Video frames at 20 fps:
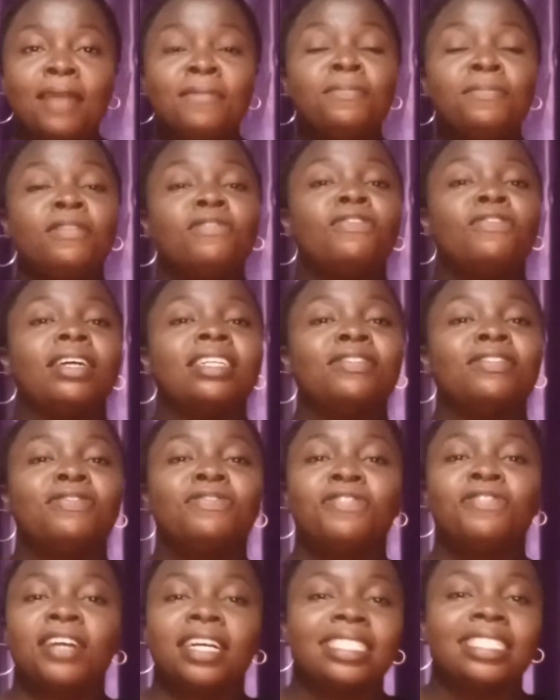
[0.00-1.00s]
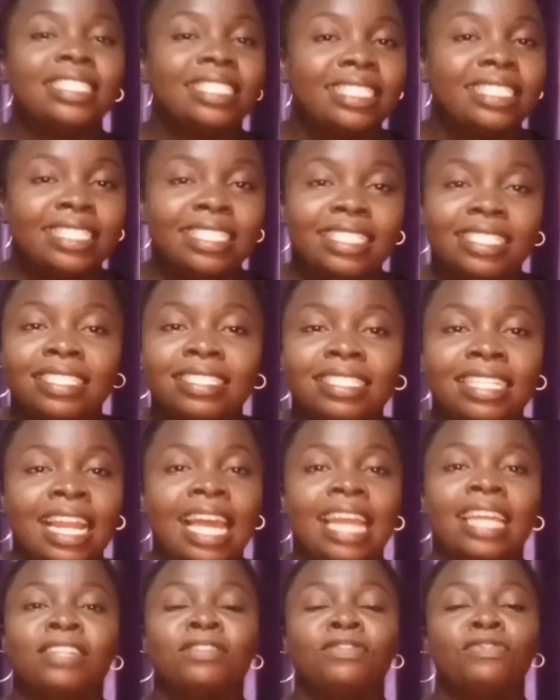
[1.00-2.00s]
Before the first
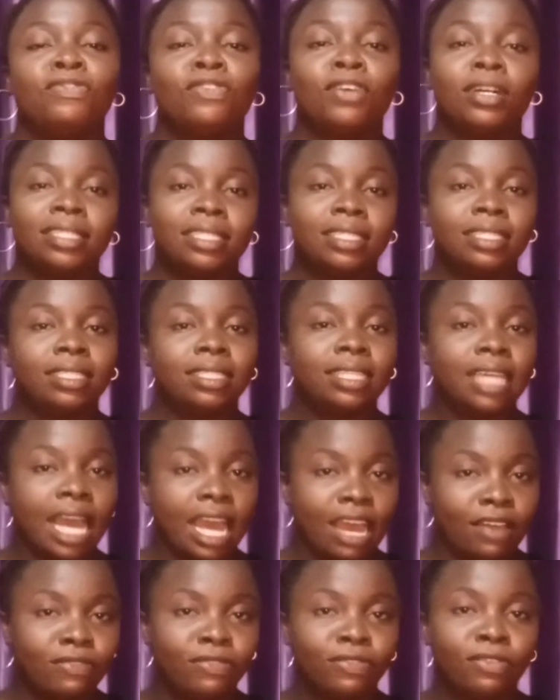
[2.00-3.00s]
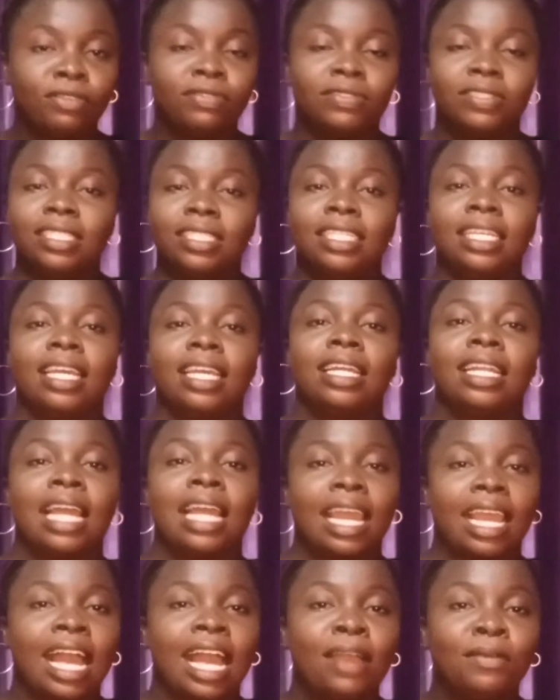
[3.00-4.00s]
like the first half of the year
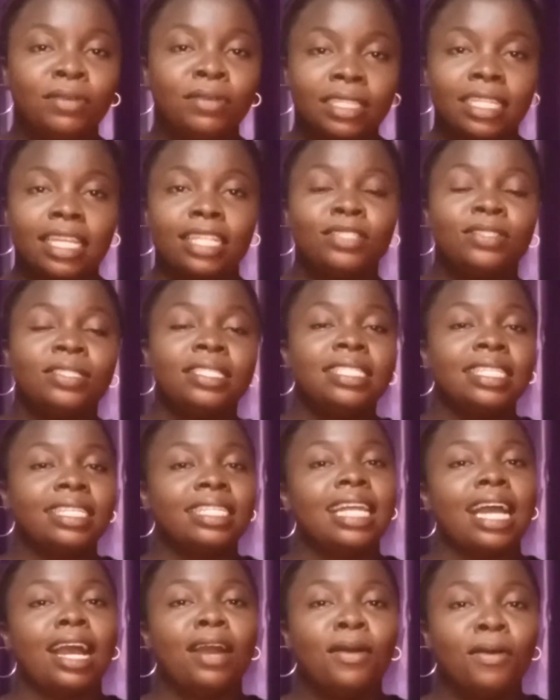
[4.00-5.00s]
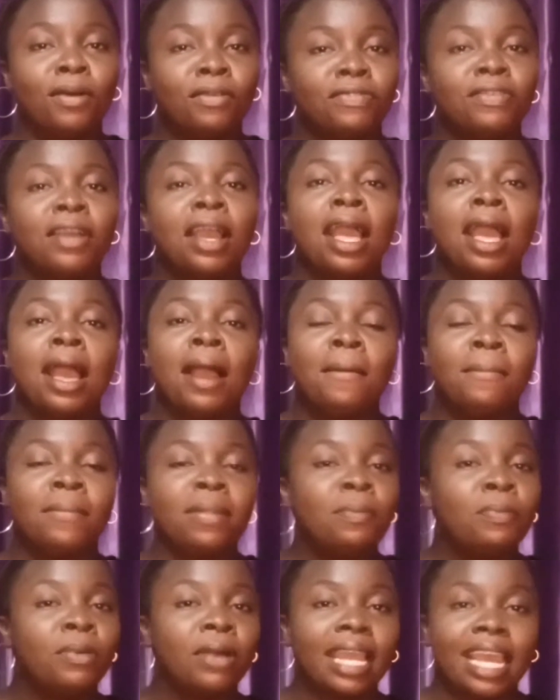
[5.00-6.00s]
like i wanted to tick that off
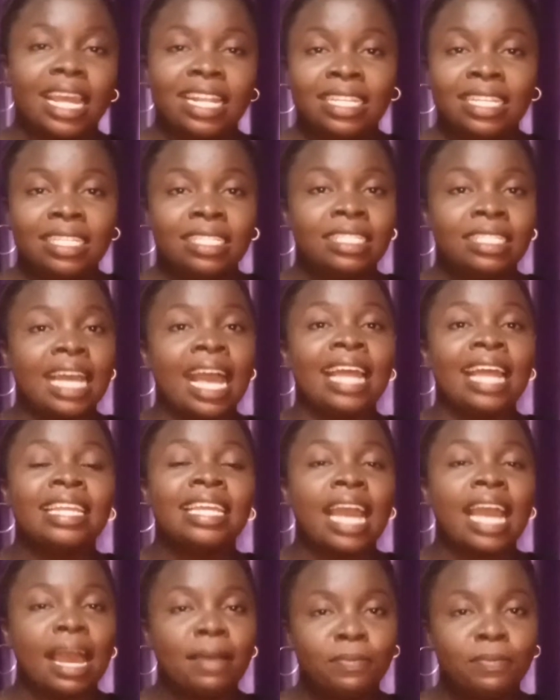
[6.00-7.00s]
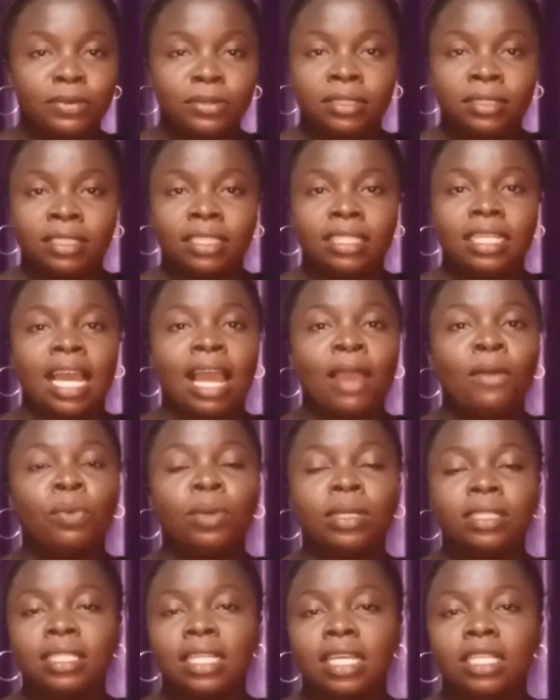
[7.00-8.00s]
my bucket list and it happened i
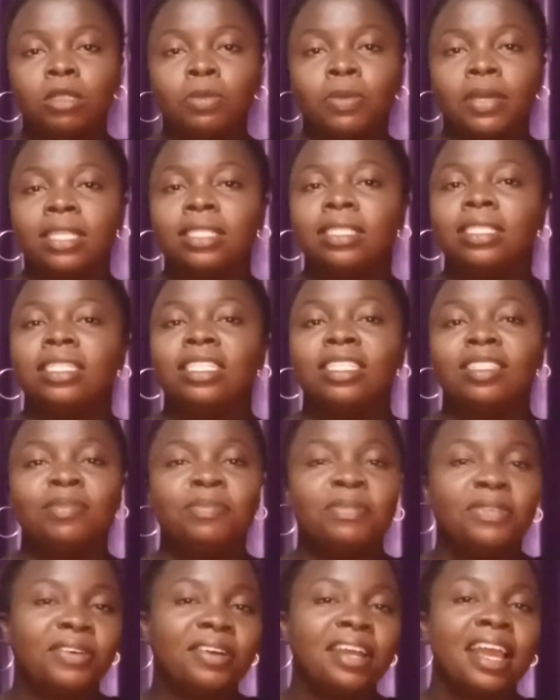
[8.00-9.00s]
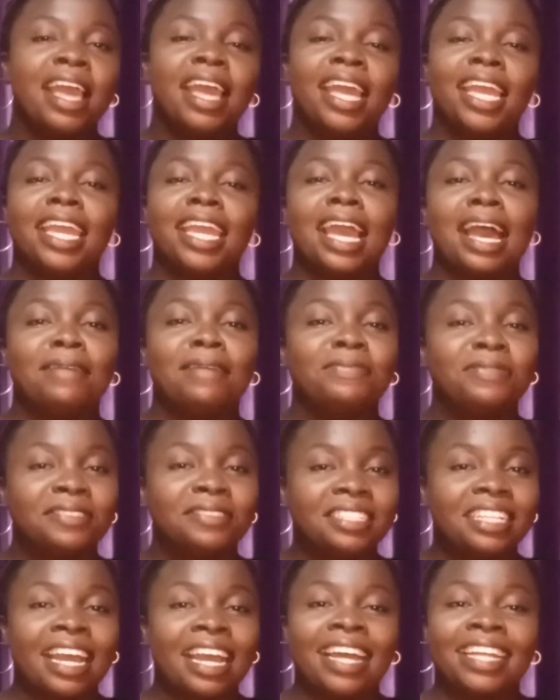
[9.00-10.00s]
wasn't expecting it but it
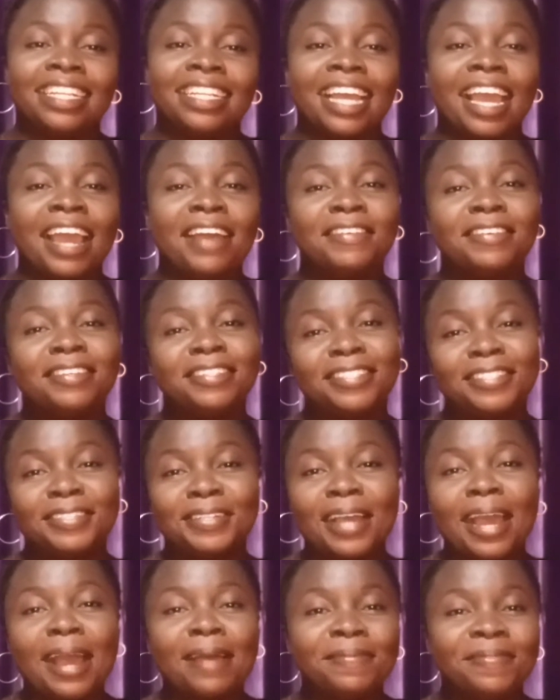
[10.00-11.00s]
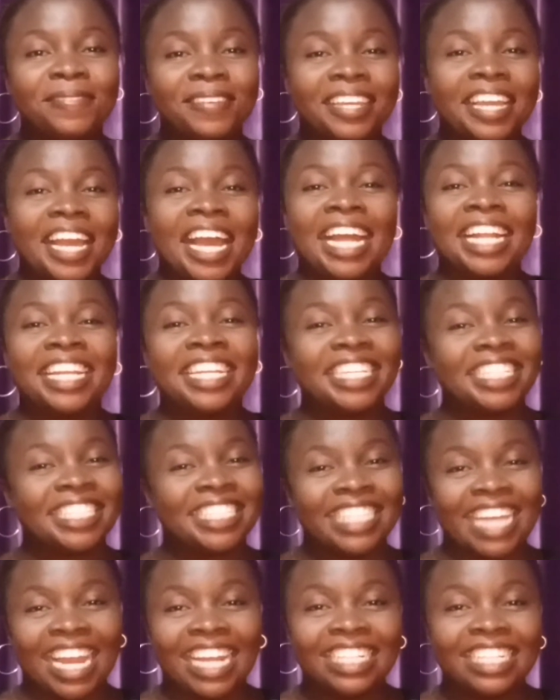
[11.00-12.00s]
happened and i was so happy and
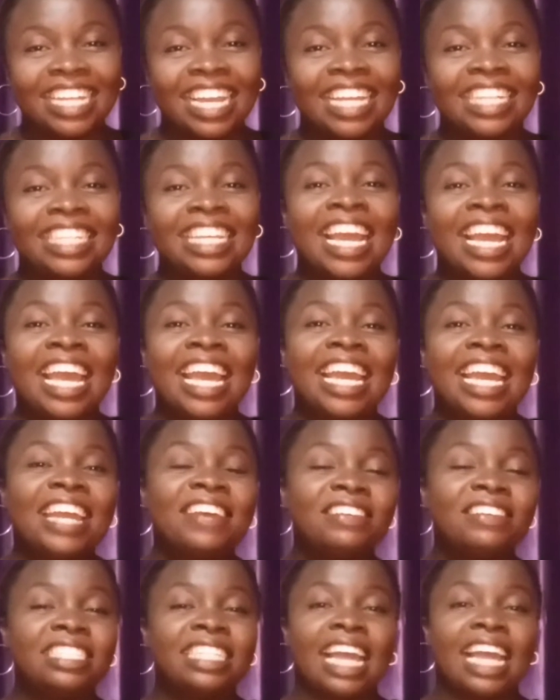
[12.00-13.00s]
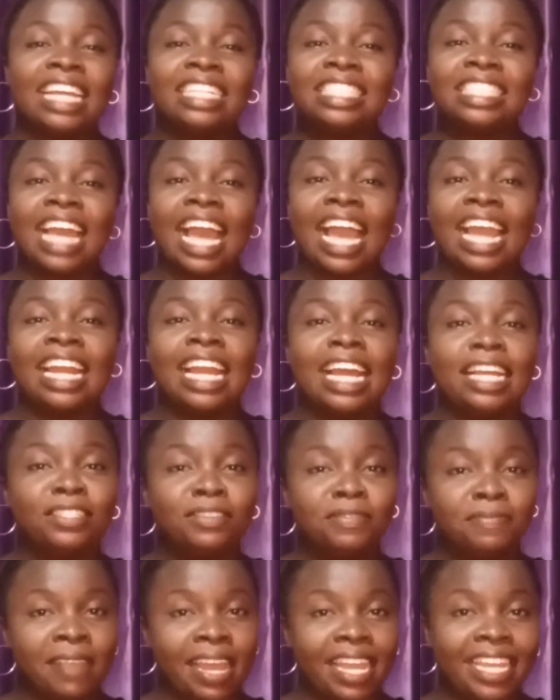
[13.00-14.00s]
excited it was like the
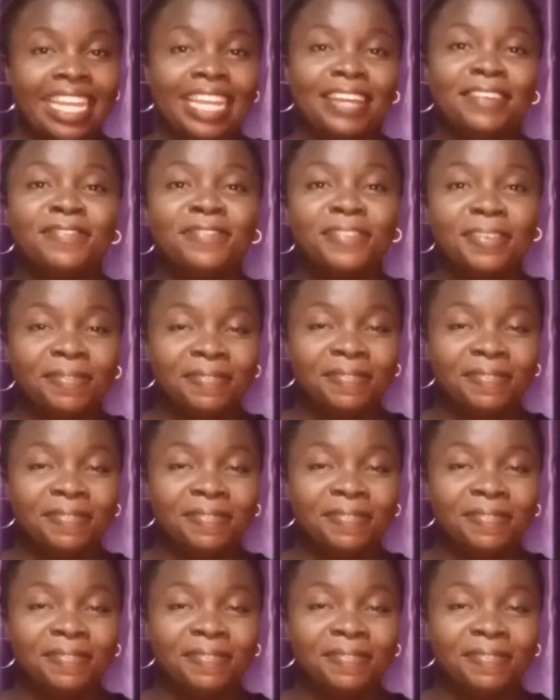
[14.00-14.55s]
highlight of my year for